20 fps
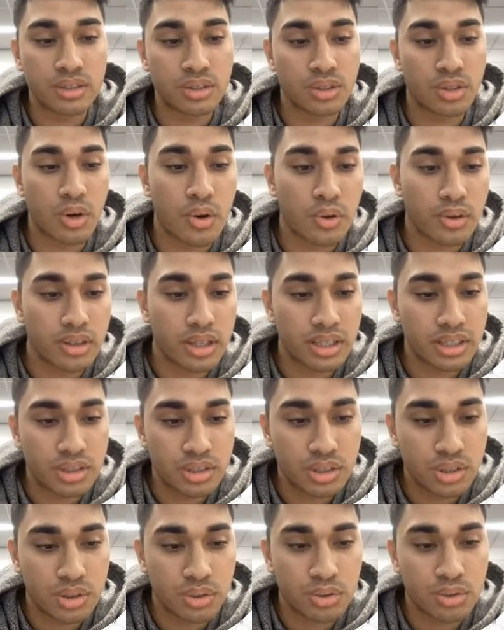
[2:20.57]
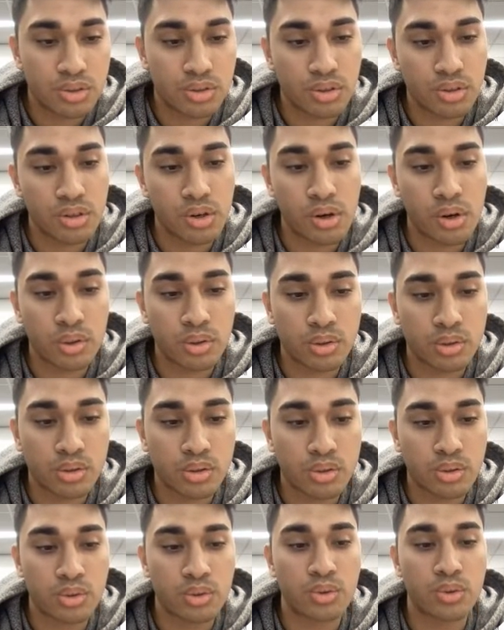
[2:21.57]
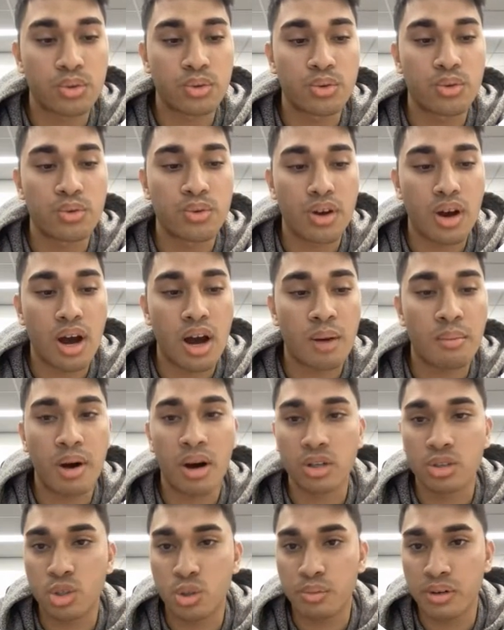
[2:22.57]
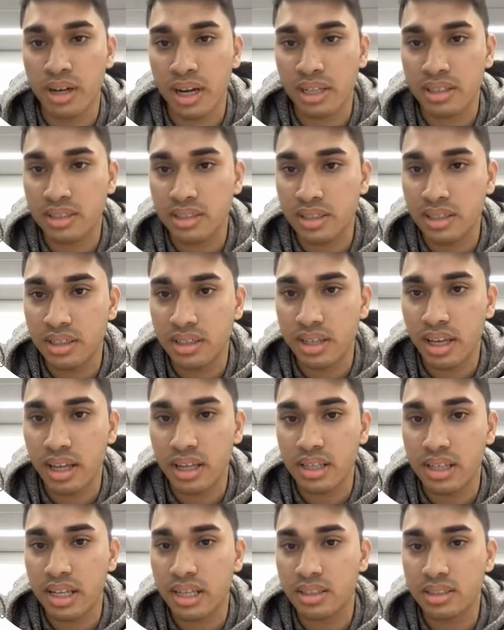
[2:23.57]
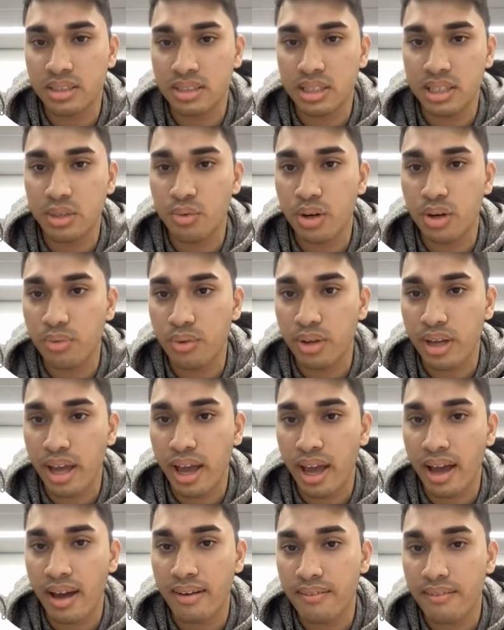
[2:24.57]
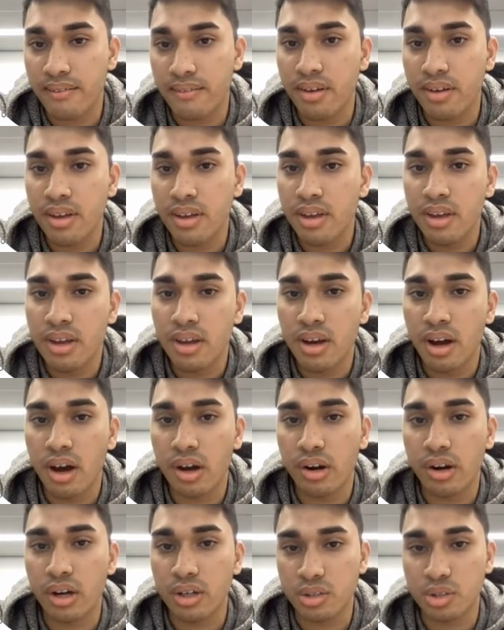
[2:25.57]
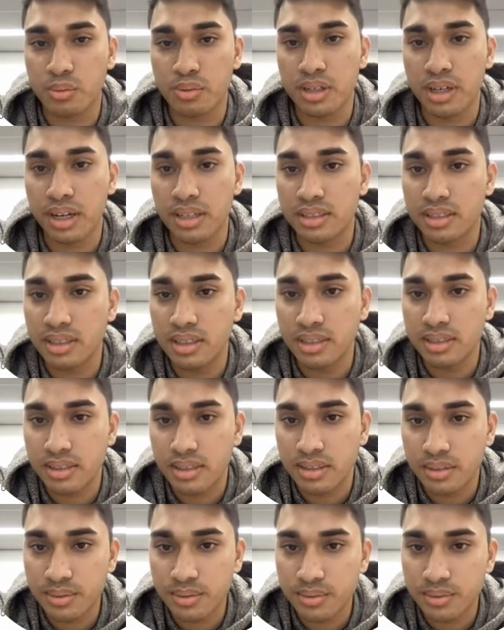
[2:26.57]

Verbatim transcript: So let's choose to go to um, October 19th. And let's see what we have on October 19th.